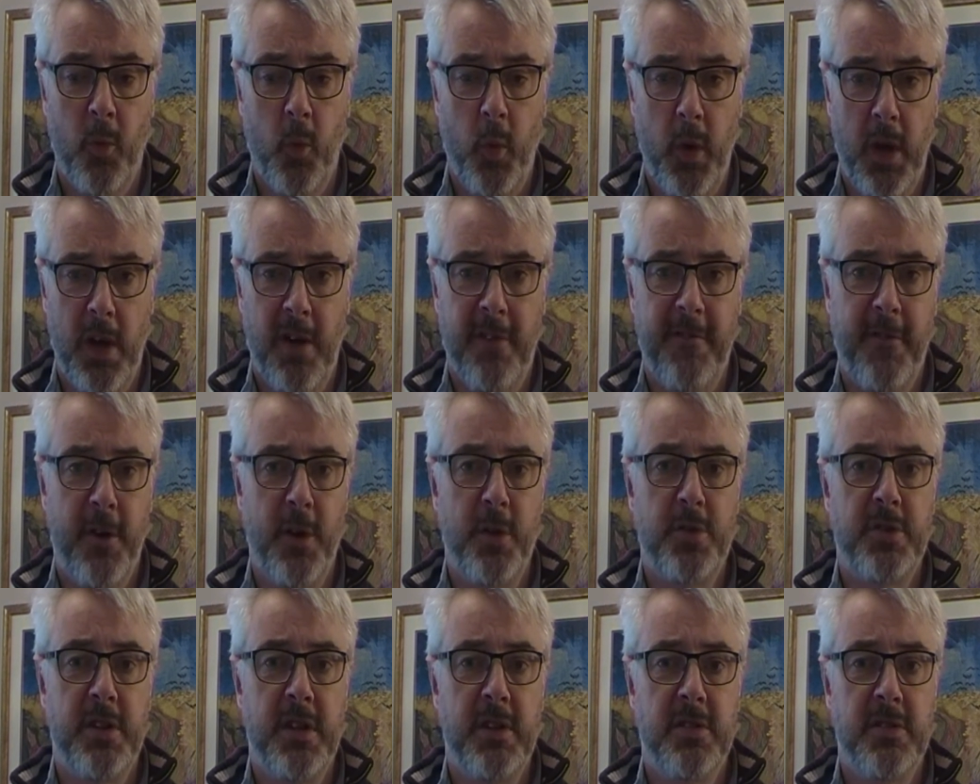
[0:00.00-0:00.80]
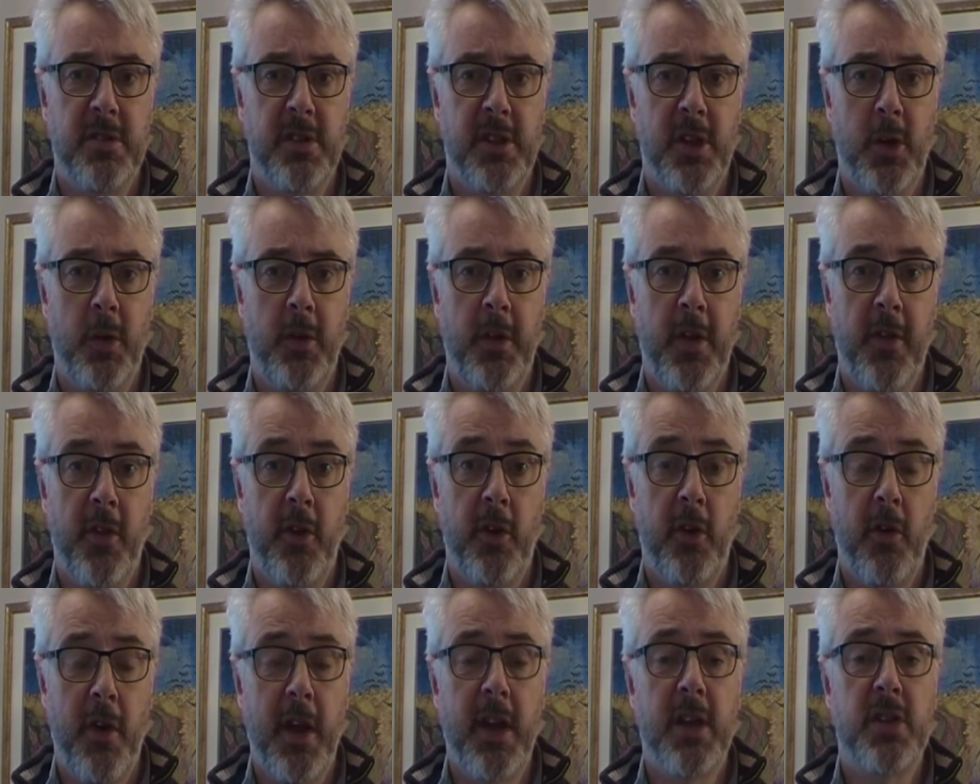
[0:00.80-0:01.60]
We are voting to go in the
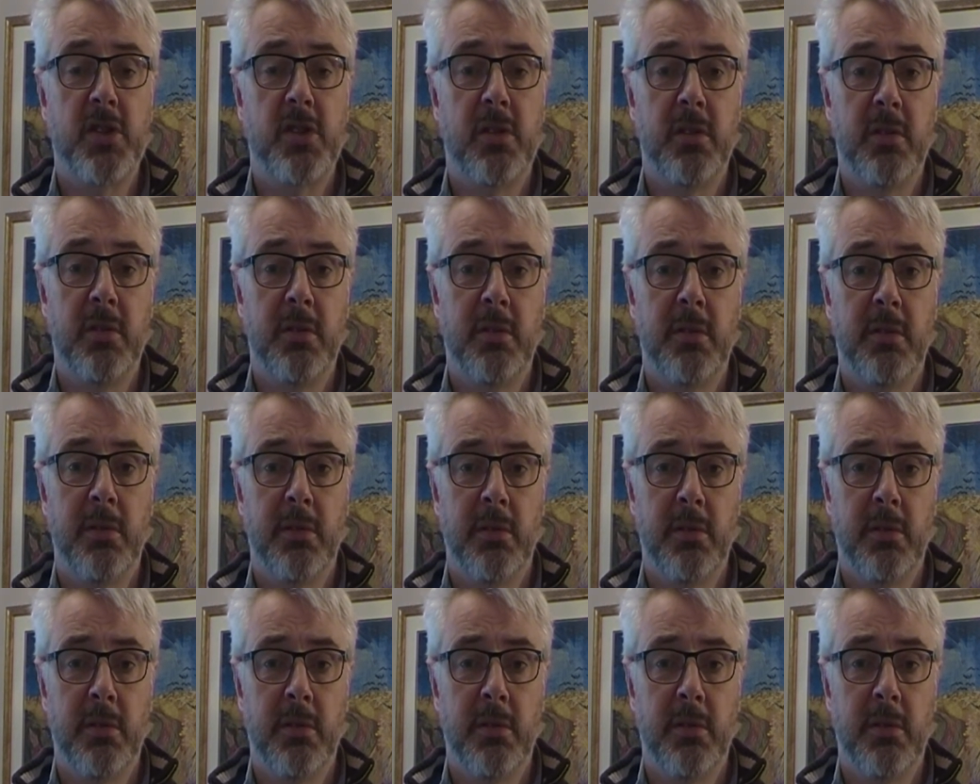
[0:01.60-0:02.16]
other direction.